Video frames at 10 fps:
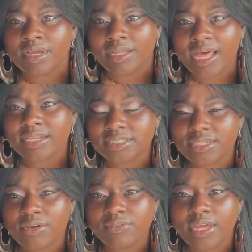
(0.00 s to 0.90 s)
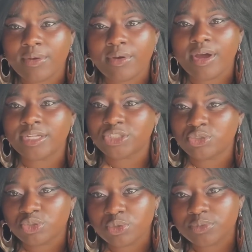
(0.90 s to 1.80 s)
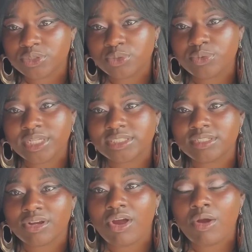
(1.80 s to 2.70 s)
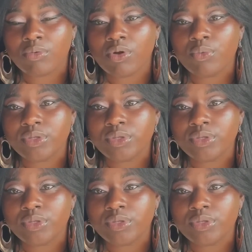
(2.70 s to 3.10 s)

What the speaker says: a lot of stuff that us YouTubers do that's in the car world,